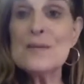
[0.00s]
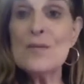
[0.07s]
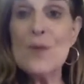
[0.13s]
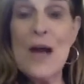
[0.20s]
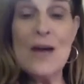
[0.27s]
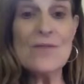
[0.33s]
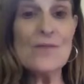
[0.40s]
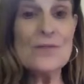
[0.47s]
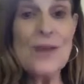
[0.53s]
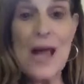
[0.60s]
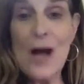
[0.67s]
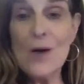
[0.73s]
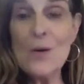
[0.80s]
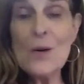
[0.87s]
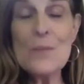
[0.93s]
have
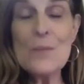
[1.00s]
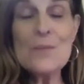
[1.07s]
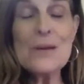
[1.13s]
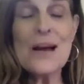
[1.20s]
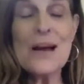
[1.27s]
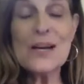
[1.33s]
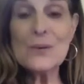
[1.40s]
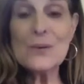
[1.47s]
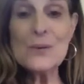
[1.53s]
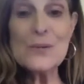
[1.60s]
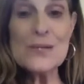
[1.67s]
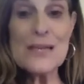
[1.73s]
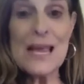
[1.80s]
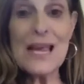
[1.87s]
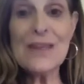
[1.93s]
now begun a
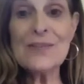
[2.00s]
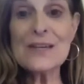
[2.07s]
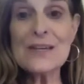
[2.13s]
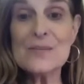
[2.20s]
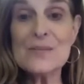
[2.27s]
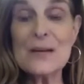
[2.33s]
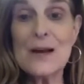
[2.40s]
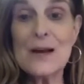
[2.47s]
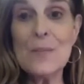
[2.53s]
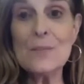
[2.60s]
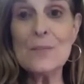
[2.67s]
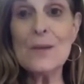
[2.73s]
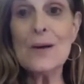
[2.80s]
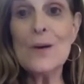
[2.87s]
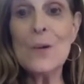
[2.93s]
crusade that has
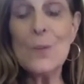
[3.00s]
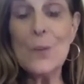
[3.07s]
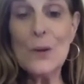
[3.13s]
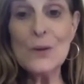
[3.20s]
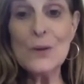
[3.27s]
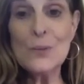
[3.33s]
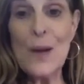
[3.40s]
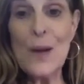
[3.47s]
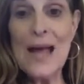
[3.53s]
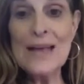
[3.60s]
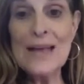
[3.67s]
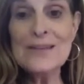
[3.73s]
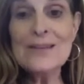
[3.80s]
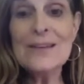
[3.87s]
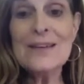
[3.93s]
become
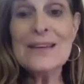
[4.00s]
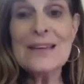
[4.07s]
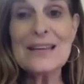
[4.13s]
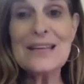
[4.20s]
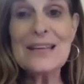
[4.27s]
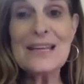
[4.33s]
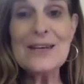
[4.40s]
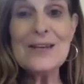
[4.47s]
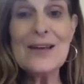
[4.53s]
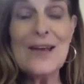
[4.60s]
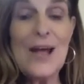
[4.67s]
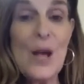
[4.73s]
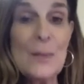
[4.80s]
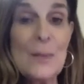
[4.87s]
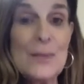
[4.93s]
worldwide in
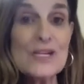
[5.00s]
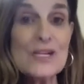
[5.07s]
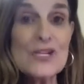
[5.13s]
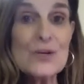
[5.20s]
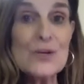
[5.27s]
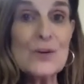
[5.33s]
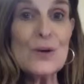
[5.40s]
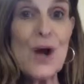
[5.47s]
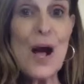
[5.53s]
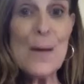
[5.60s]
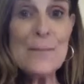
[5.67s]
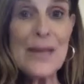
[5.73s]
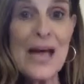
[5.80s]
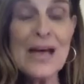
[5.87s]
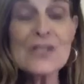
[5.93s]
helping to
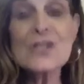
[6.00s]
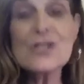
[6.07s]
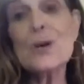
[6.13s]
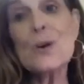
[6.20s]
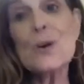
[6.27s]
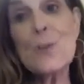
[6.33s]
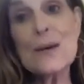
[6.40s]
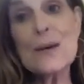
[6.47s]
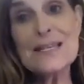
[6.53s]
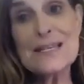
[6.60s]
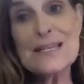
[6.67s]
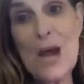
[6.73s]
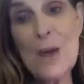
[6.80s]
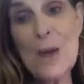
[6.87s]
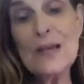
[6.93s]
combat what has
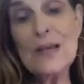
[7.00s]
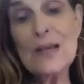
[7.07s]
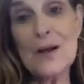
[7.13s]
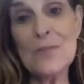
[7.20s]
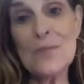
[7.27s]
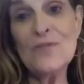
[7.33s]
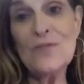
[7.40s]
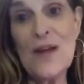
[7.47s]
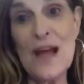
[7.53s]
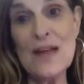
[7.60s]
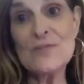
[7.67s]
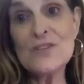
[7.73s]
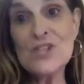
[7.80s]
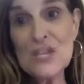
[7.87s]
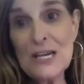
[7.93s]
now become
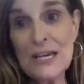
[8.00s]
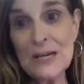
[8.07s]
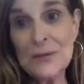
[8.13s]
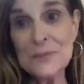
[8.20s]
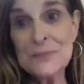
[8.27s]
5G.